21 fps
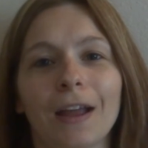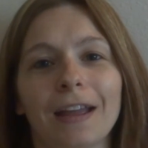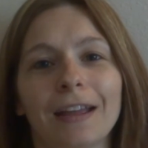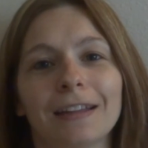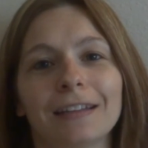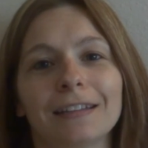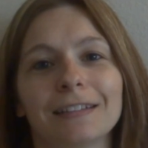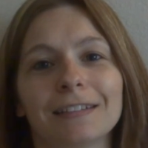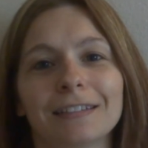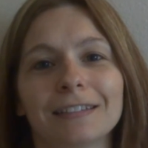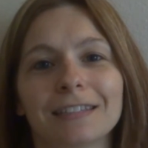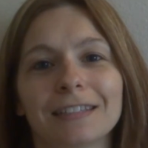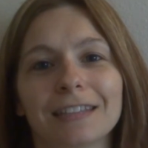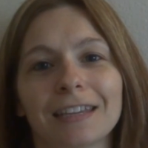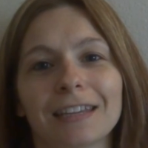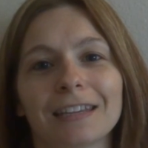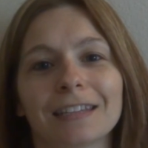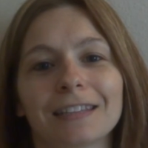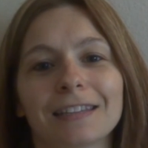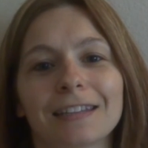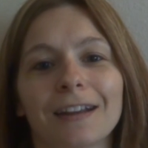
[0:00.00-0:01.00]
and
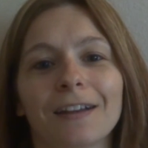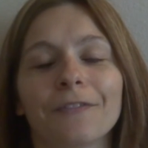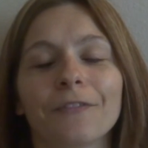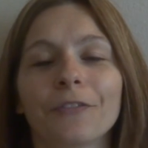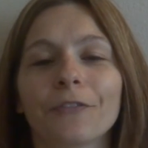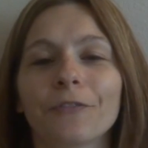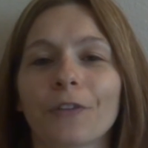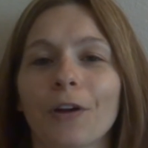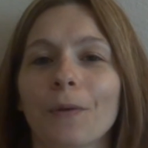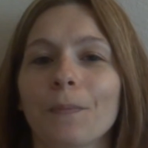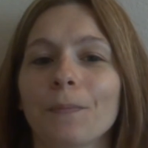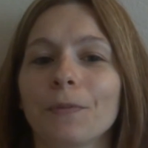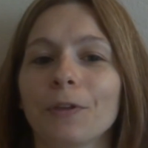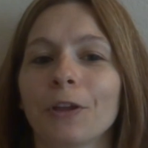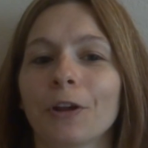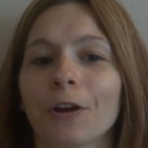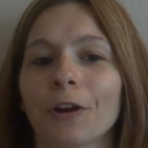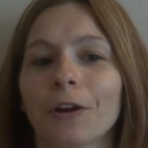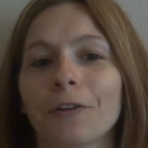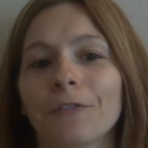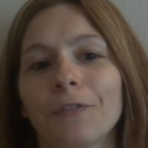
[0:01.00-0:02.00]
see stuff from
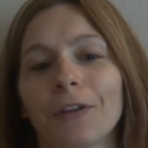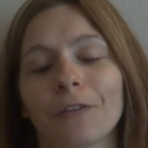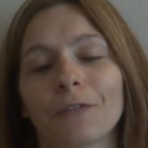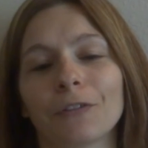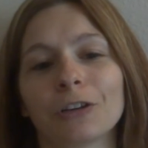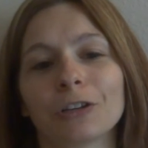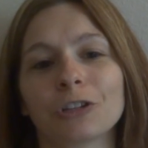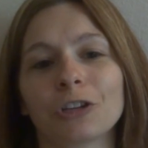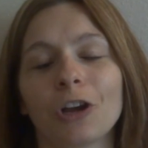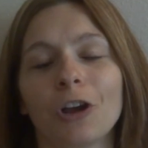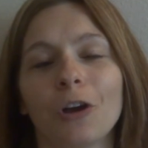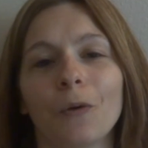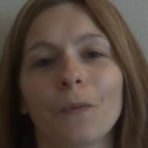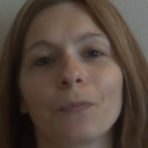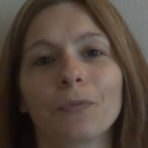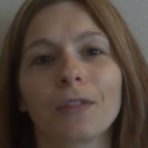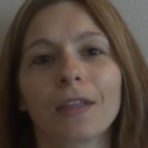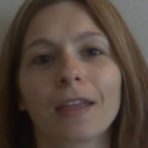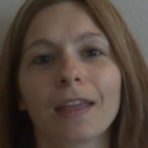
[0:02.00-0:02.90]
your favorite show.